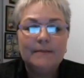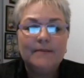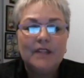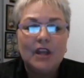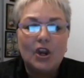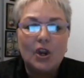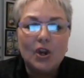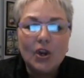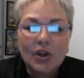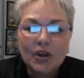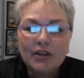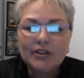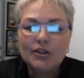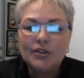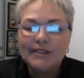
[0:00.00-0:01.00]

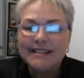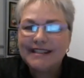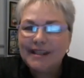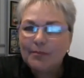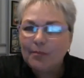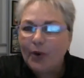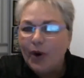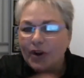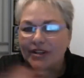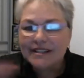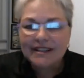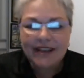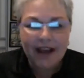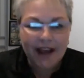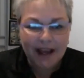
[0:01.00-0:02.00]
Learn to see past
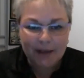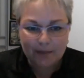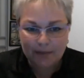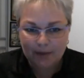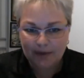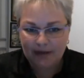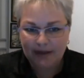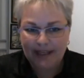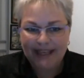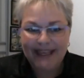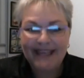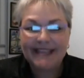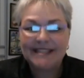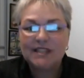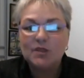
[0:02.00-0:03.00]
the hype,
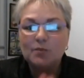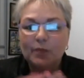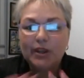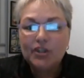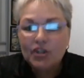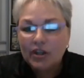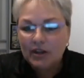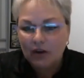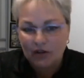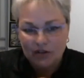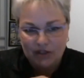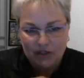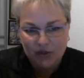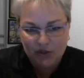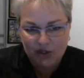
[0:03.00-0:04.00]
especially on
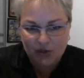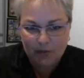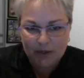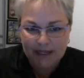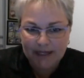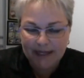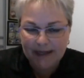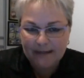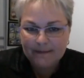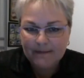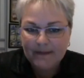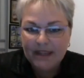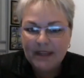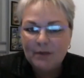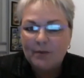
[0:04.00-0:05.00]
social media,
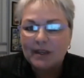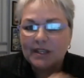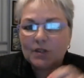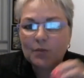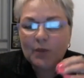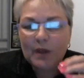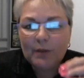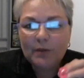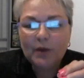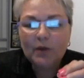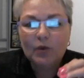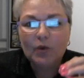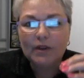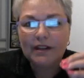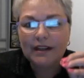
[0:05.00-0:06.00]
because people
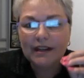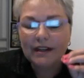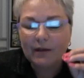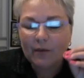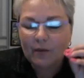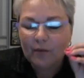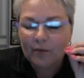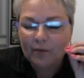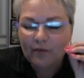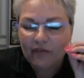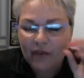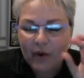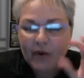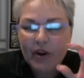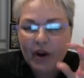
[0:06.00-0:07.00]
would
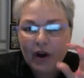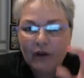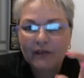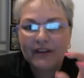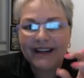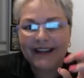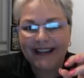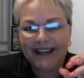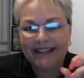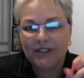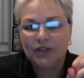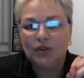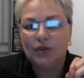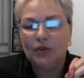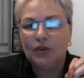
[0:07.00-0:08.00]
very often like
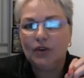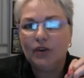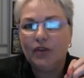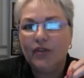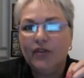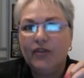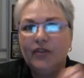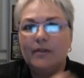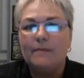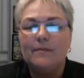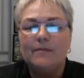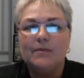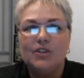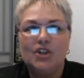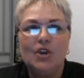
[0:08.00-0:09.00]
to
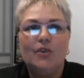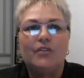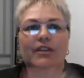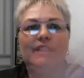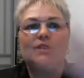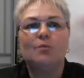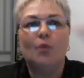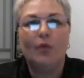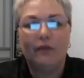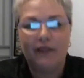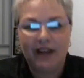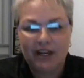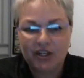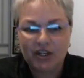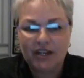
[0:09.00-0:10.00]
show things more
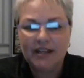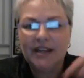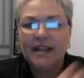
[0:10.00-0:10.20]
flashy,